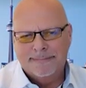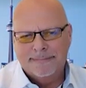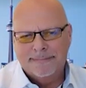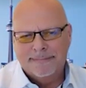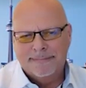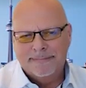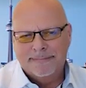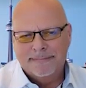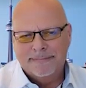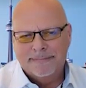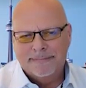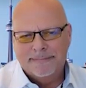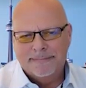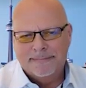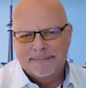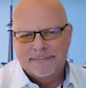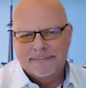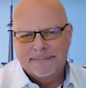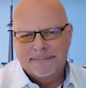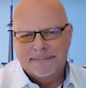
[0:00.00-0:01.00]

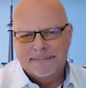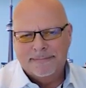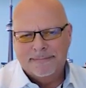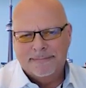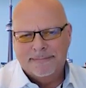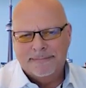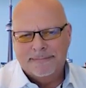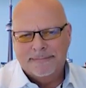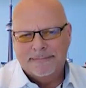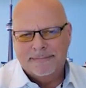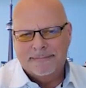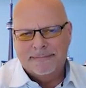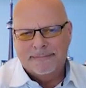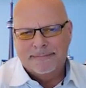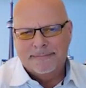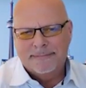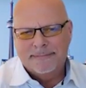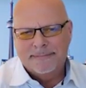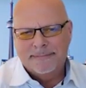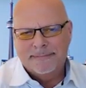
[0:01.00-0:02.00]

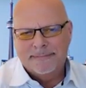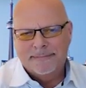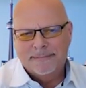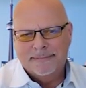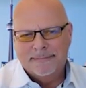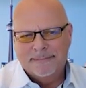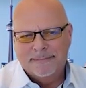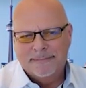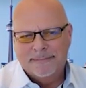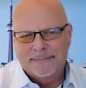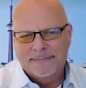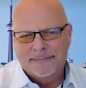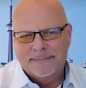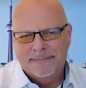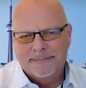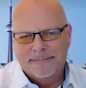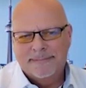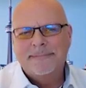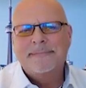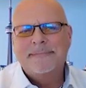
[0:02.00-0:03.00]

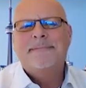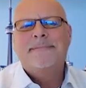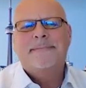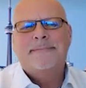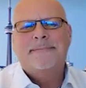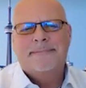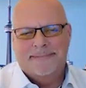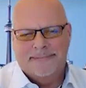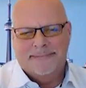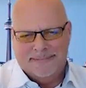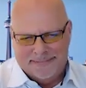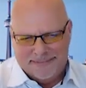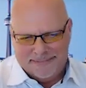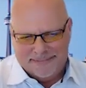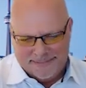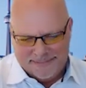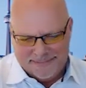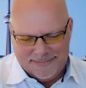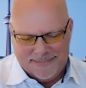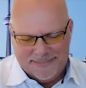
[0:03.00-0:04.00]

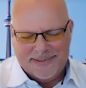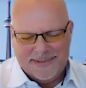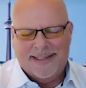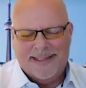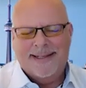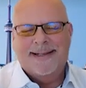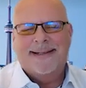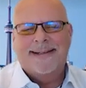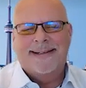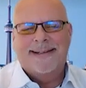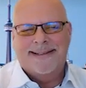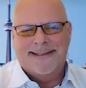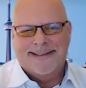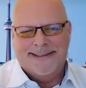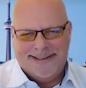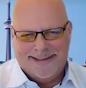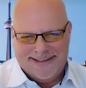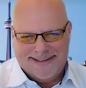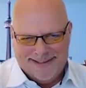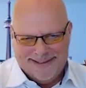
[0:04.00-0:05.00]

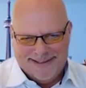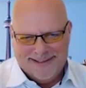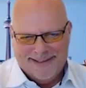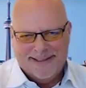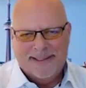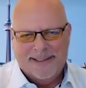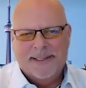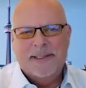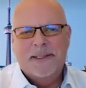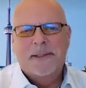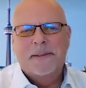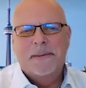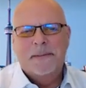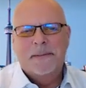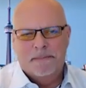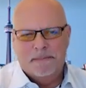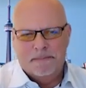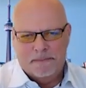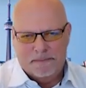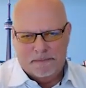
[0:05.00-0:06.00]

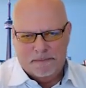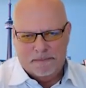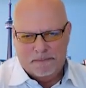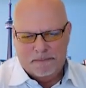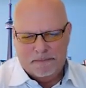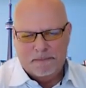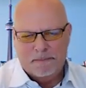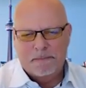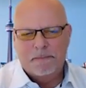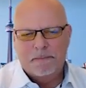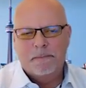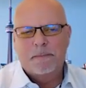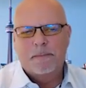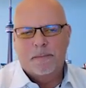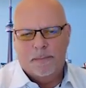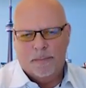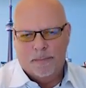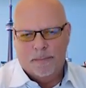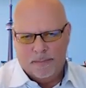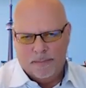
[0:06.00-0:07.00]

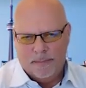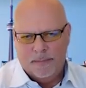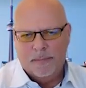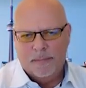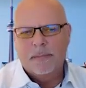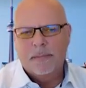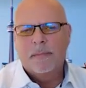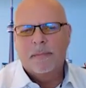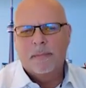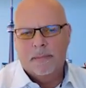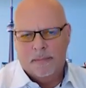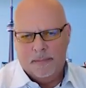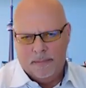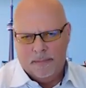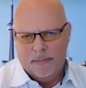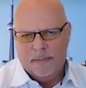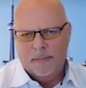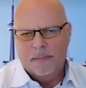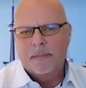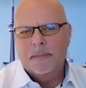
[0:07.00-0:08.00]
(silent)